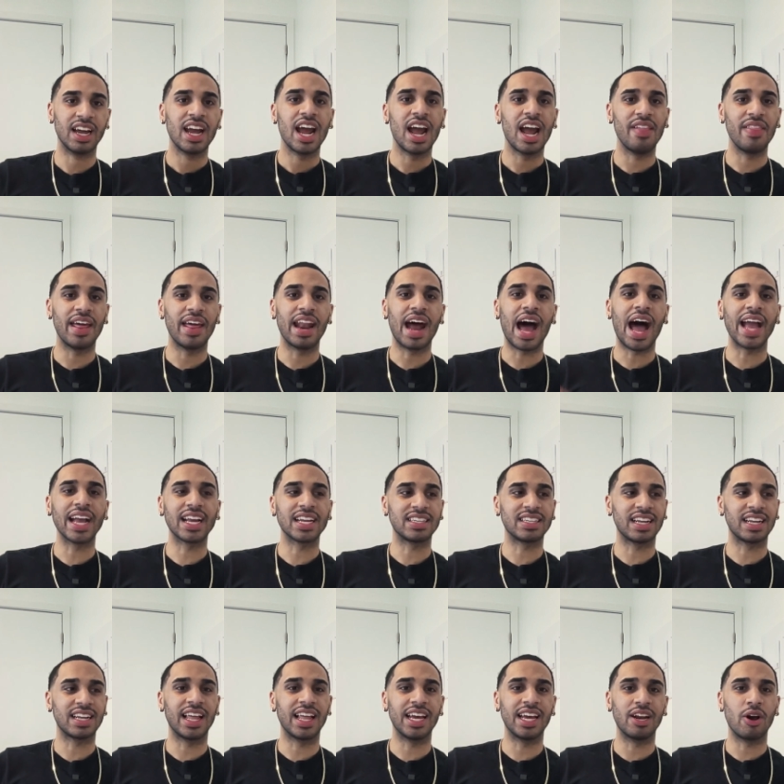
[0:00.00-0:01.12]
and then I could tell
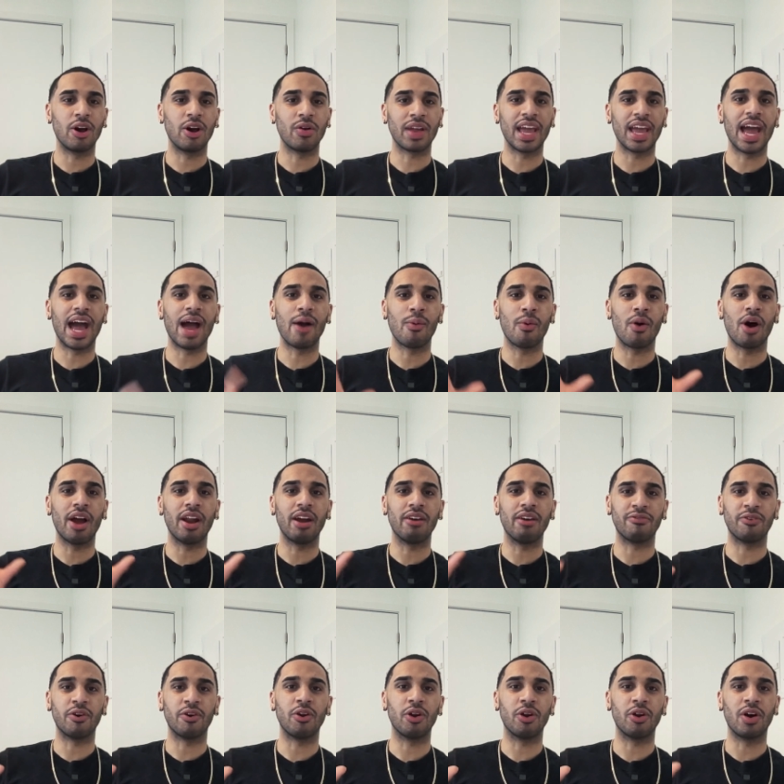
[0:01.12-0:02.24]
it, okay, I want a
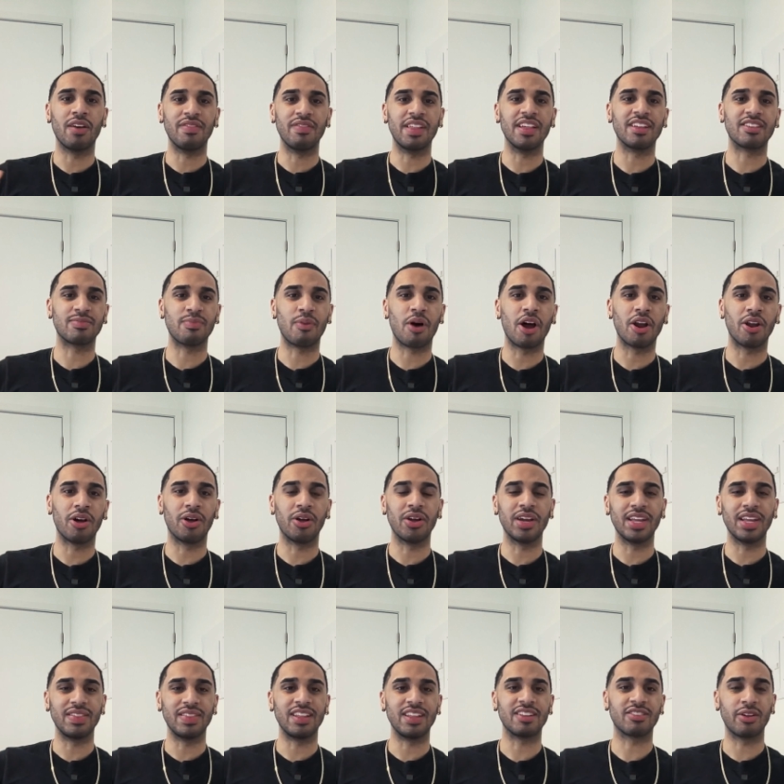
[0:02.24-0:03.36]
photo of this model in
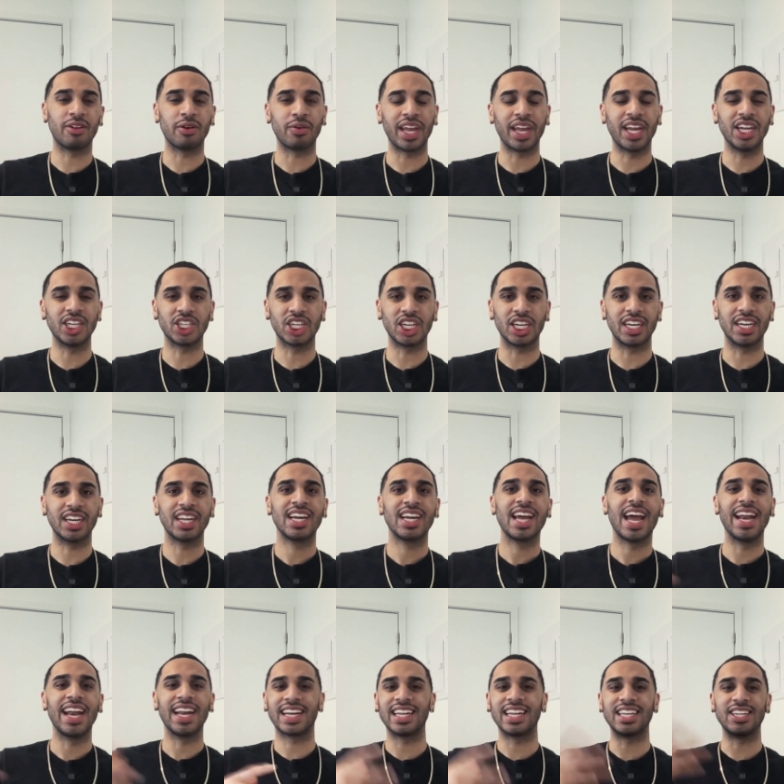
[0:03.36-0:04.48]
this location, and
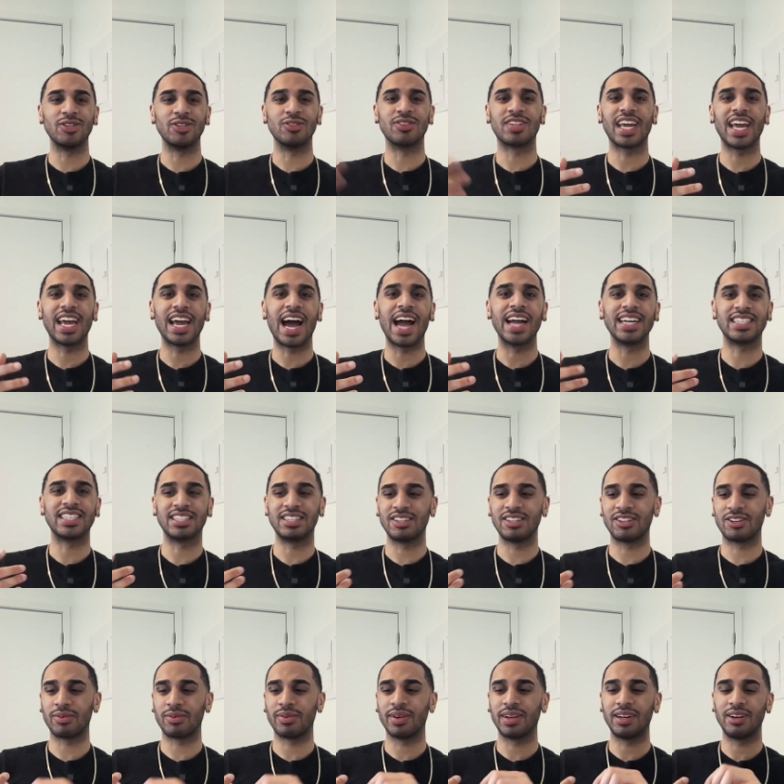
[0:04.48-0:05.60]
it could use AI to
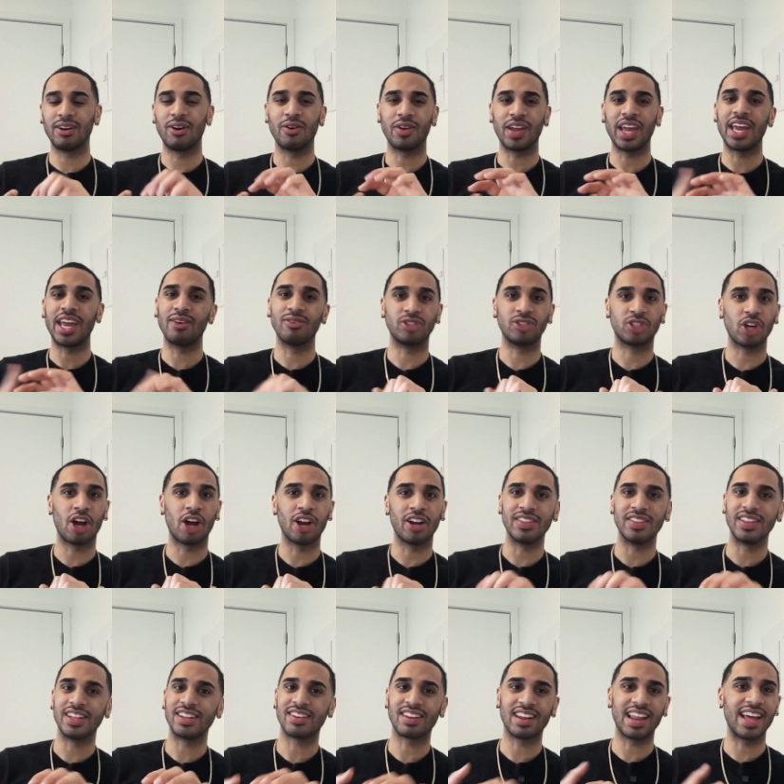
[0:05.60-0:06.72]
determine, okay, it was shot on
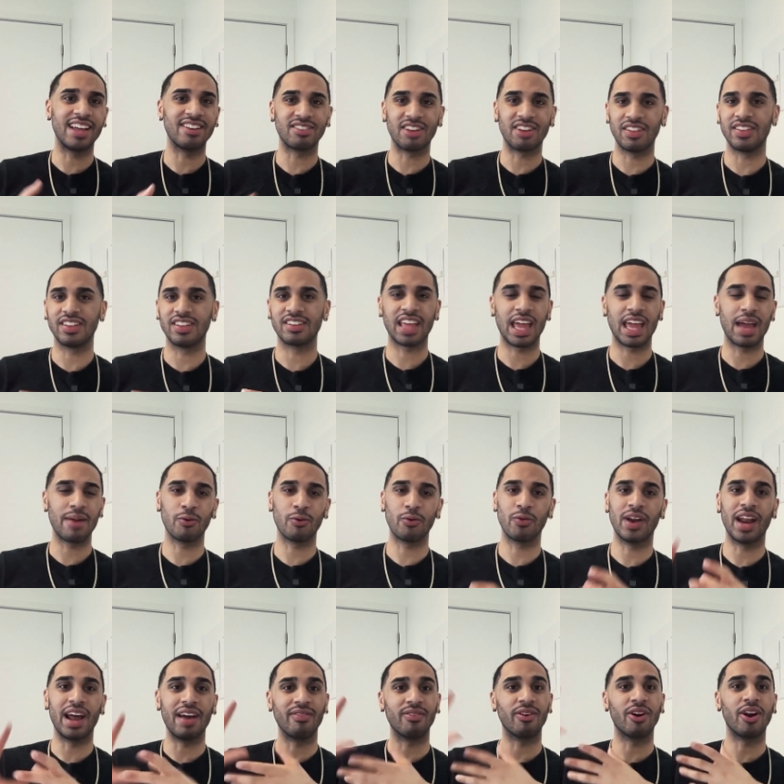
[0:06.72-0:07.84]
this lens, on this camera,
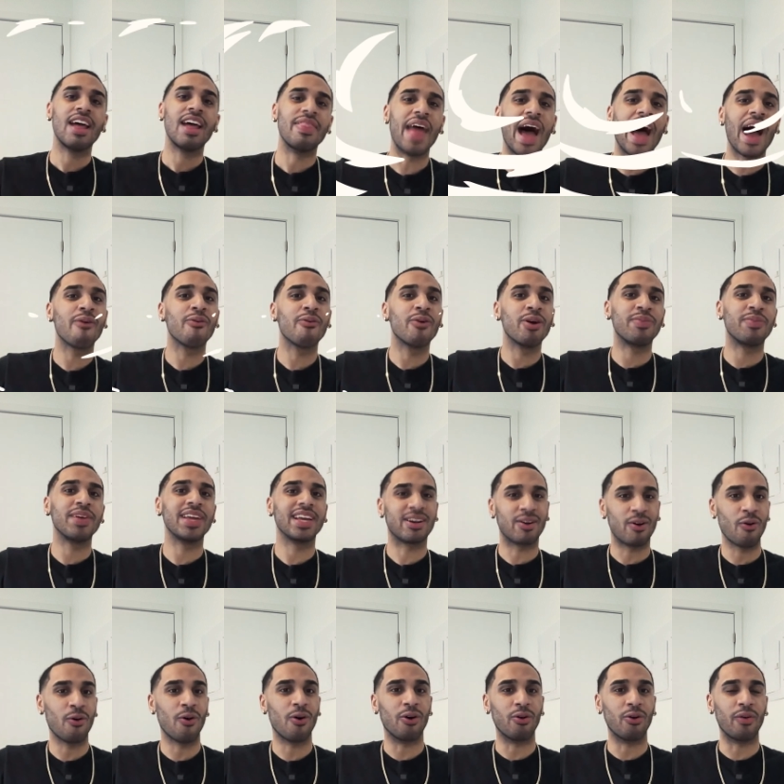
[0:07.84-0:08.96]
whatever. That would be
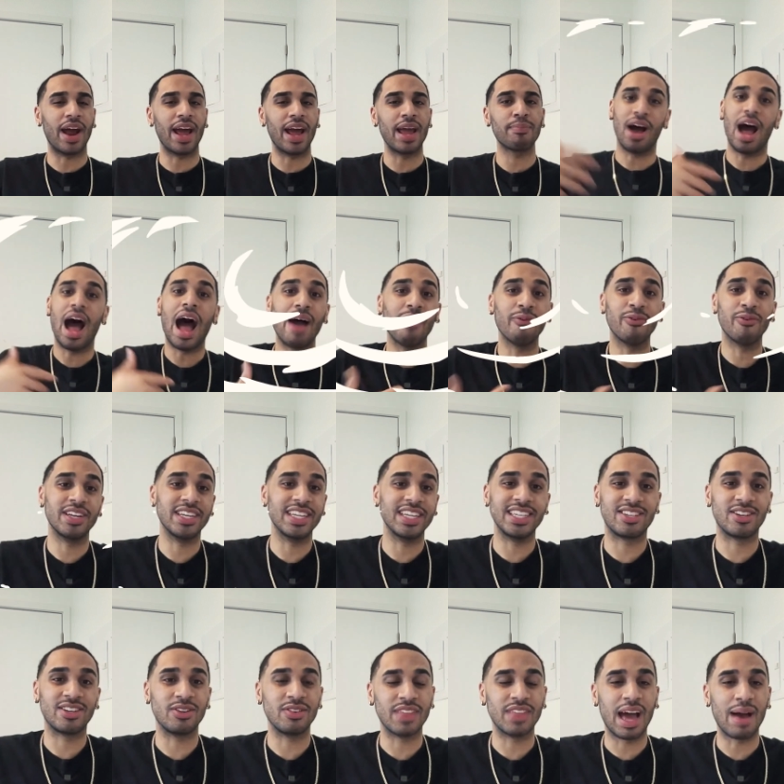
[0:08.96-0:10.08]
cool, right? I would need to
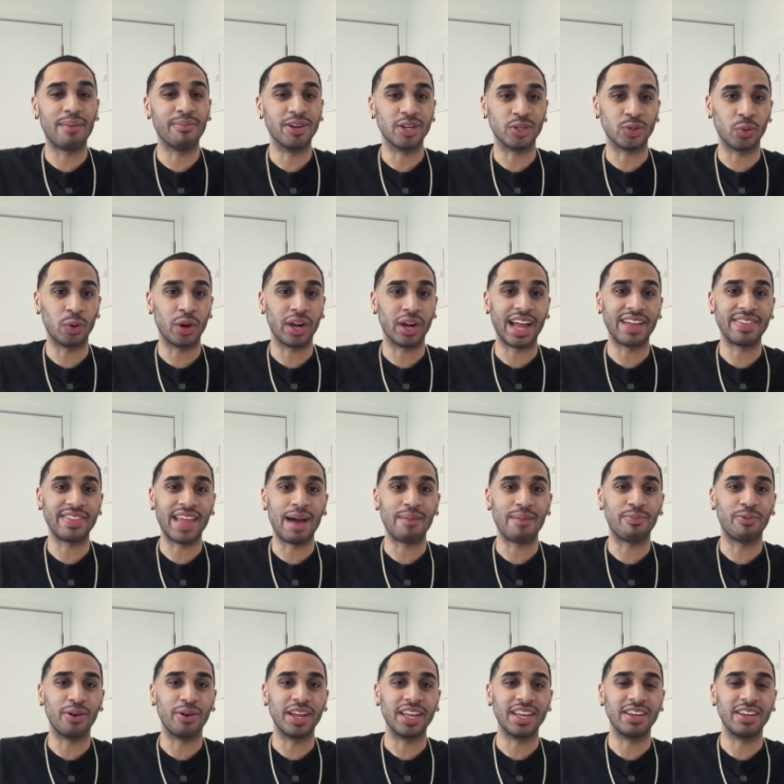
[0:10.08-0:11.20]
do that much work at that point.